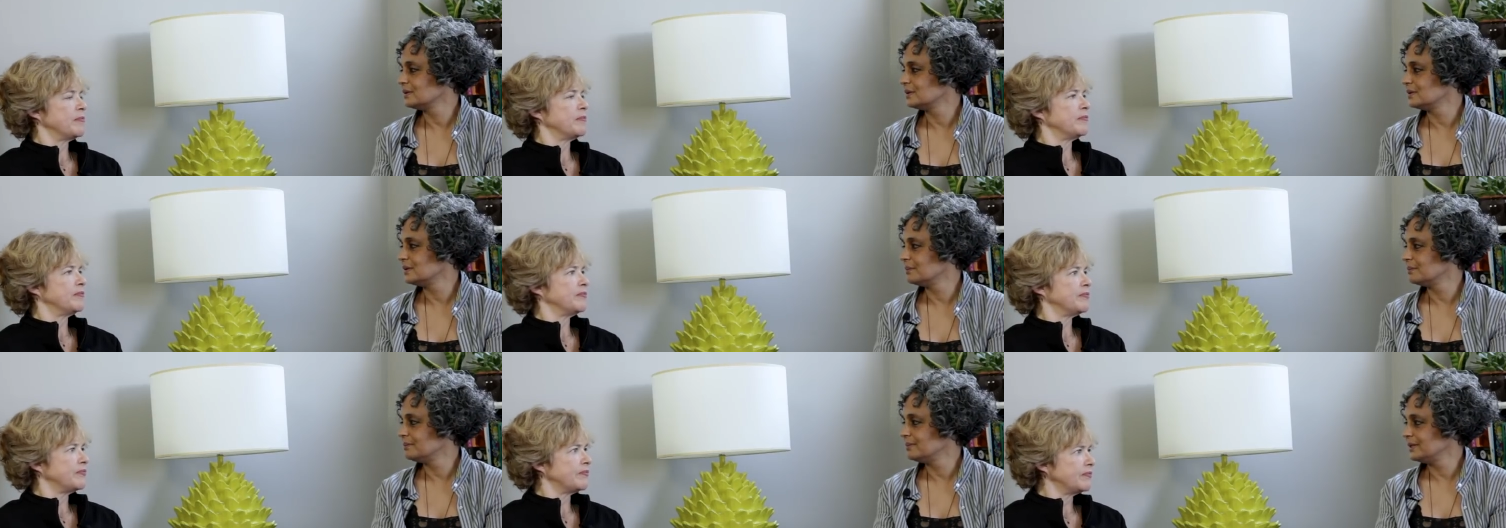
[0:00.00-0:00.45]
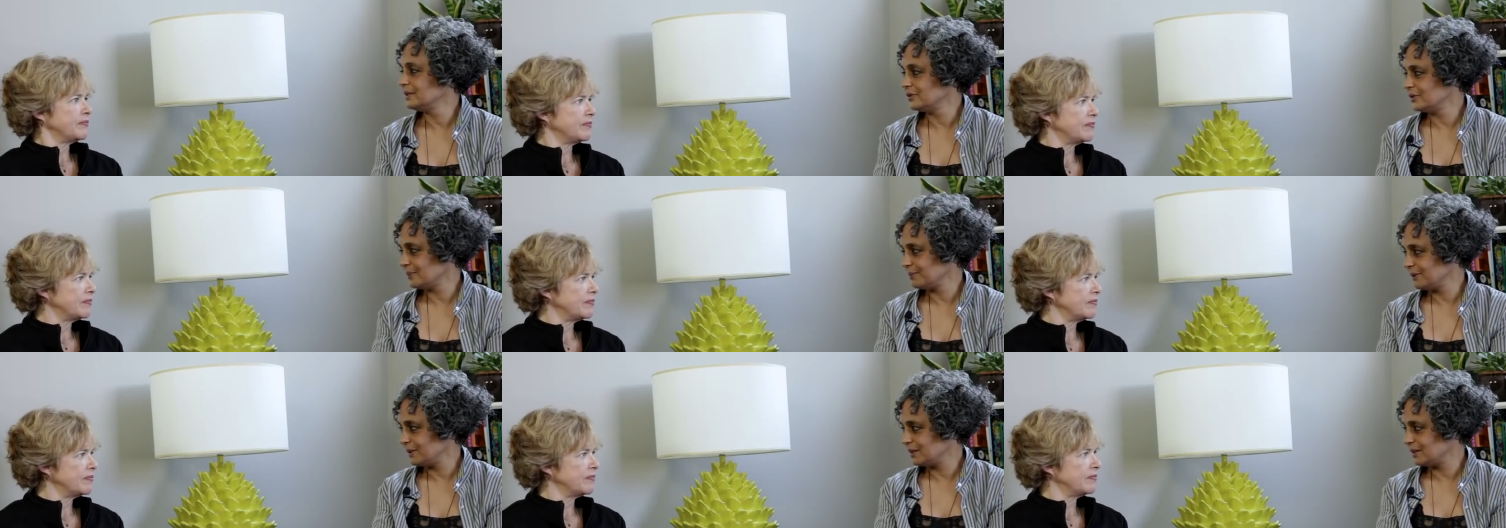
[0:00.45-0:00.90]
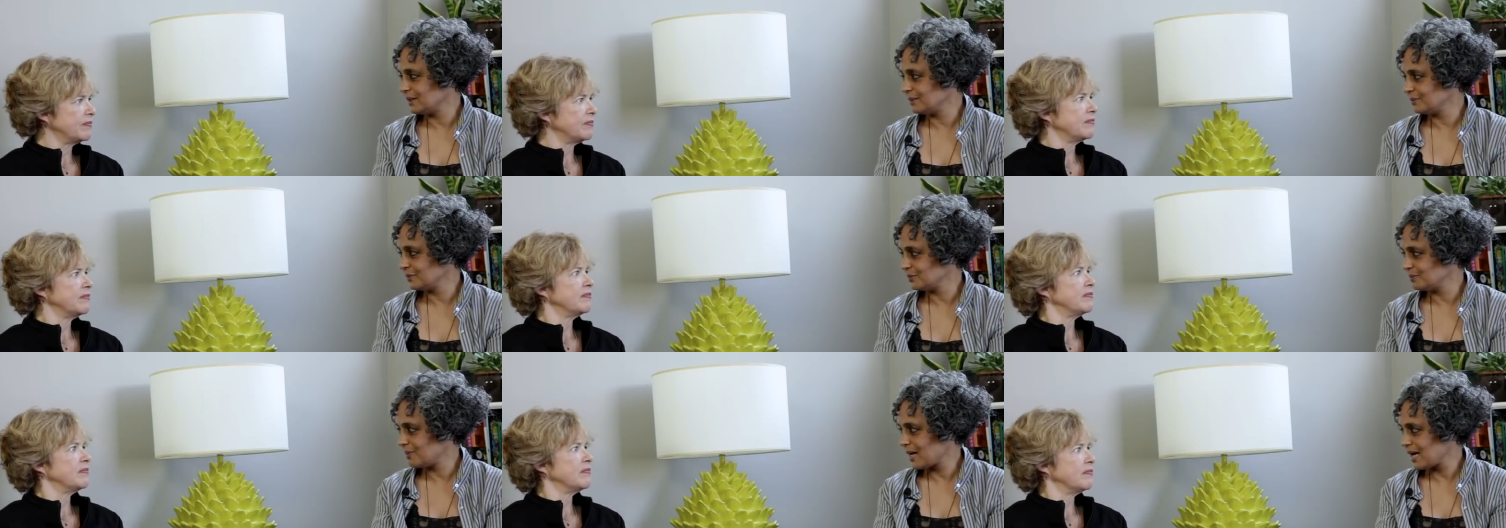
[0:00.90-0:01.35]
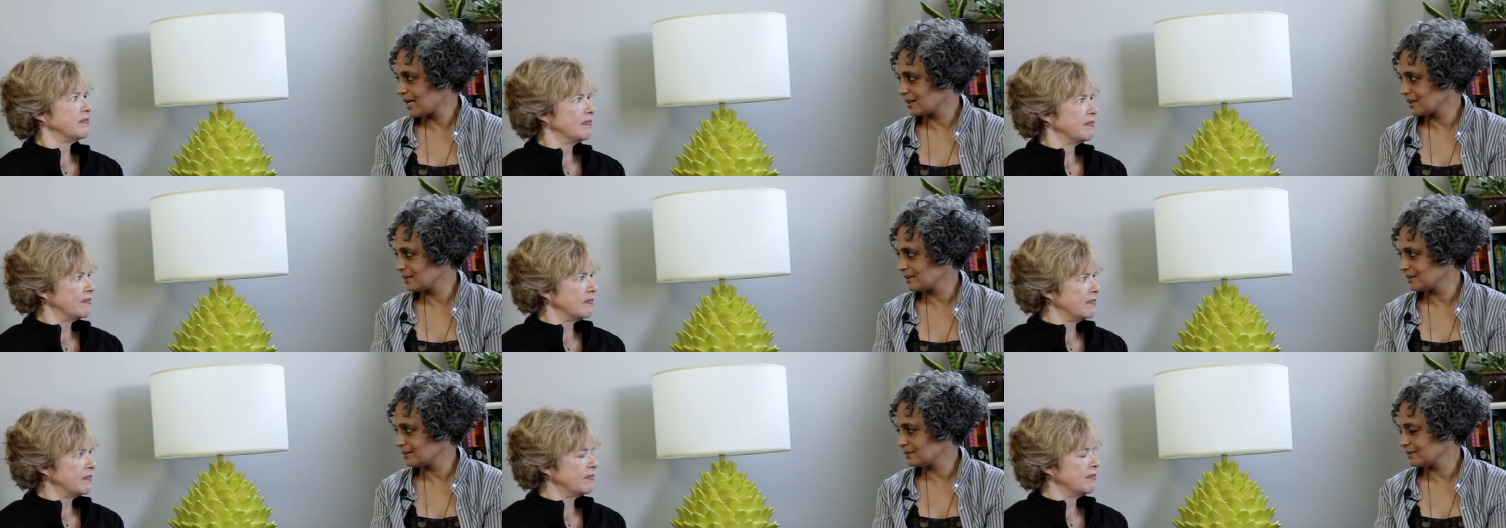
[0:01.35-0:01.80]
Speaker 1: the B J P comes
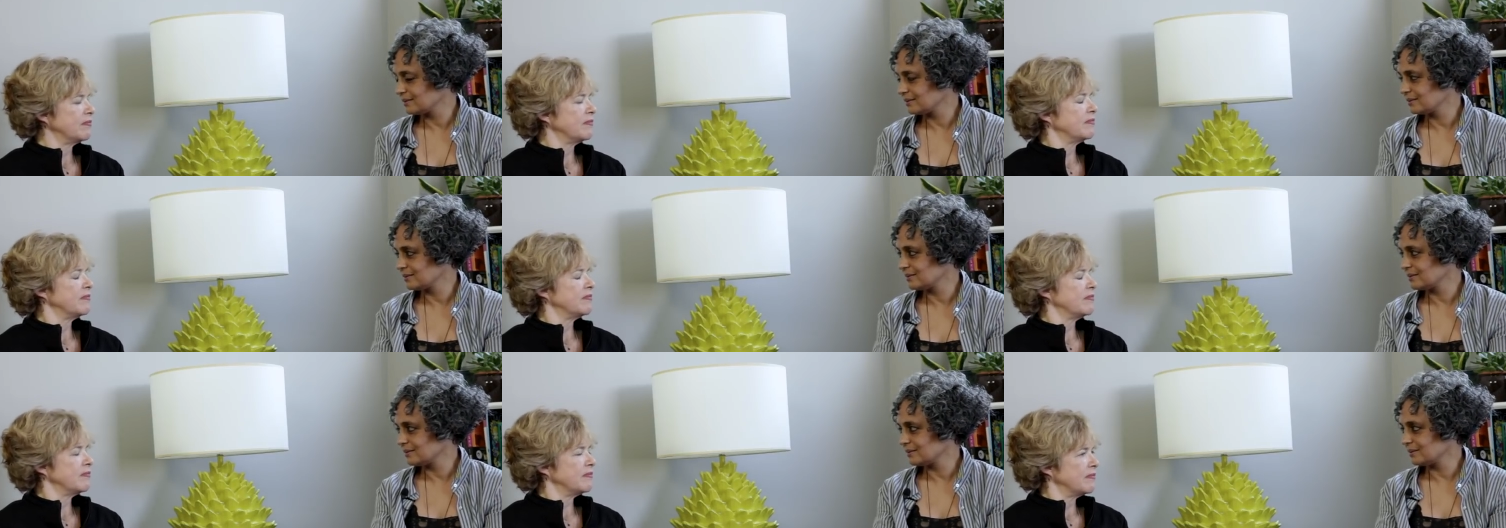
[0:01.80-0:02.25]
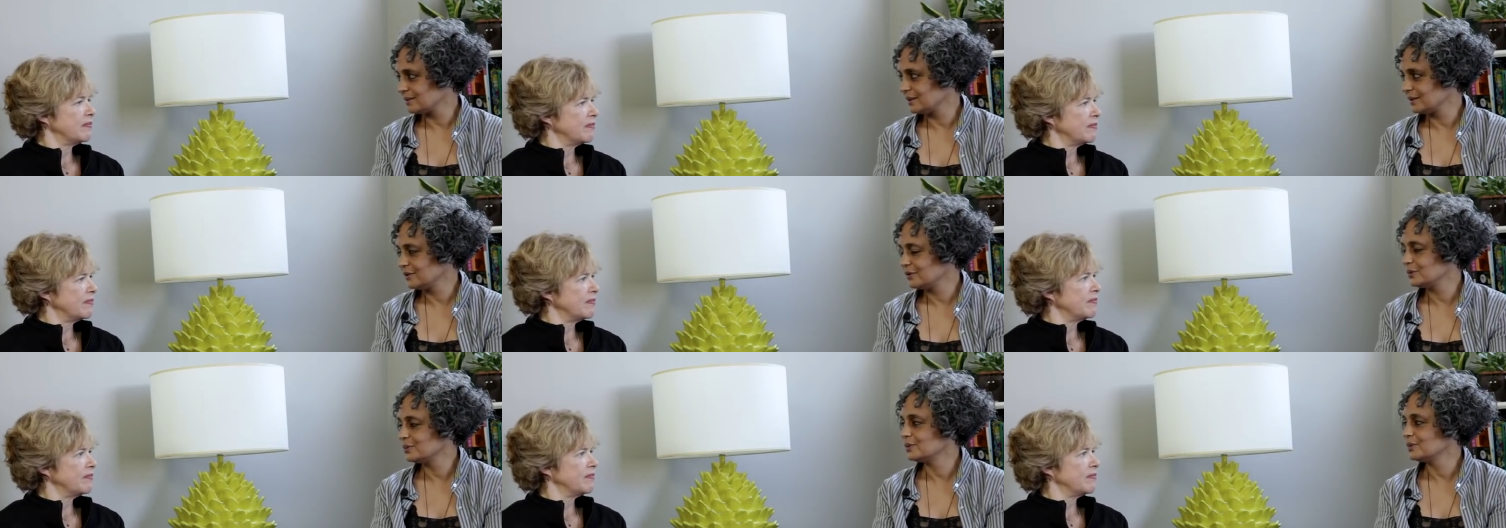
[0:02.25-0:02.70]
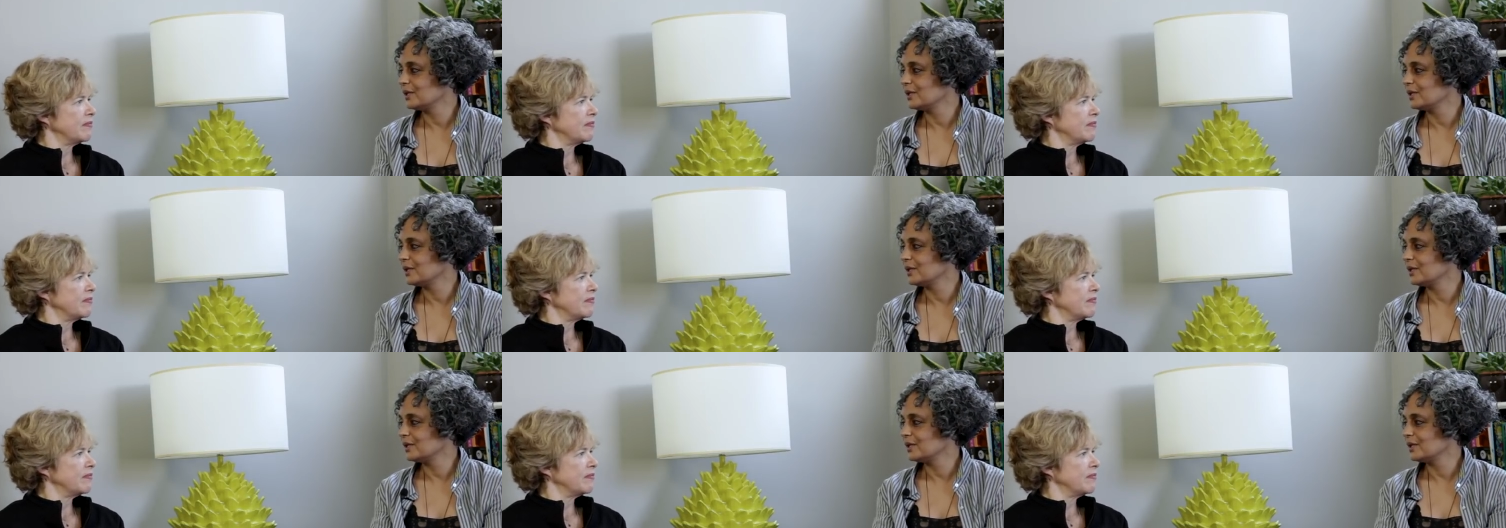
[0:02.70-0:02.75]
back in two